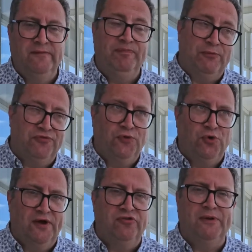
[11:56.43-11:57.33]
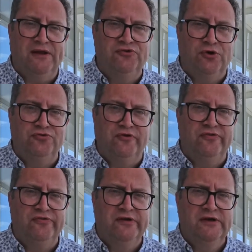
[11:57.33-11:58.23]
That was 4 words, but
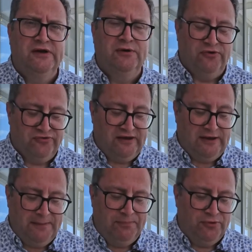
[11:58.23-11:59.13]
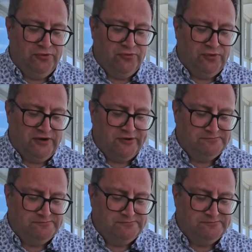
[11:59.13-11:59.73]
indulgent was the important word.